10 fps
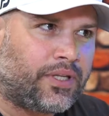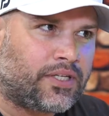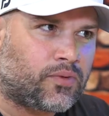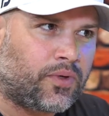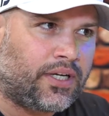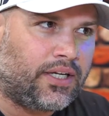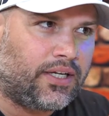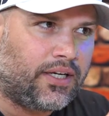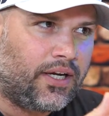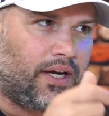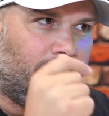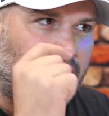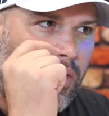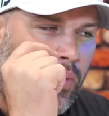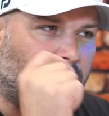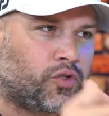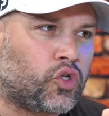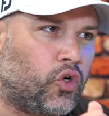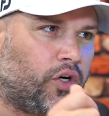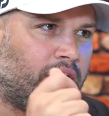this week we are
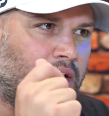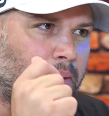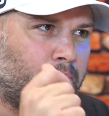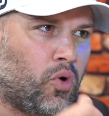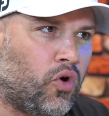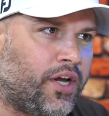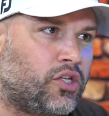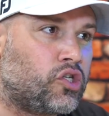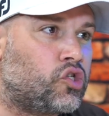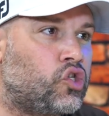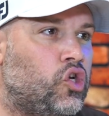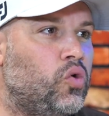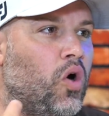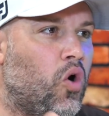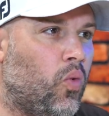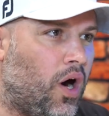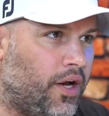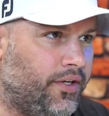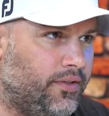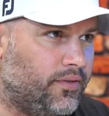talking mortgage
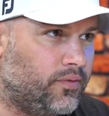201.